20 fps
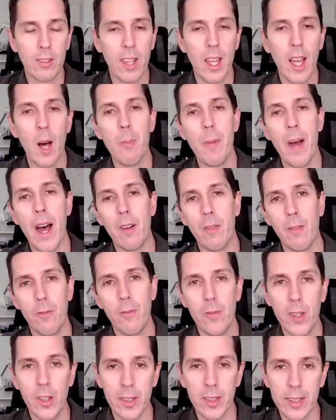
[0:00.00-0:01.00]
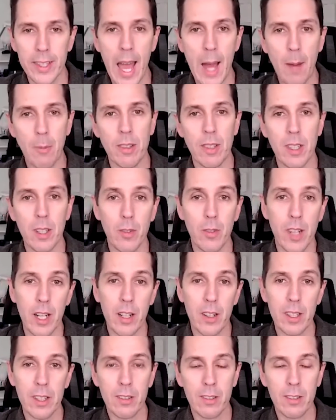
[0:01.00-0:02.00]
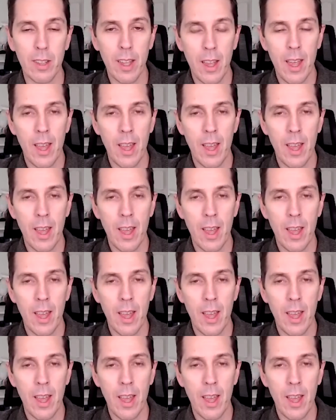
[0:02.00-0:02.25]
to help out filling gaps in different areas.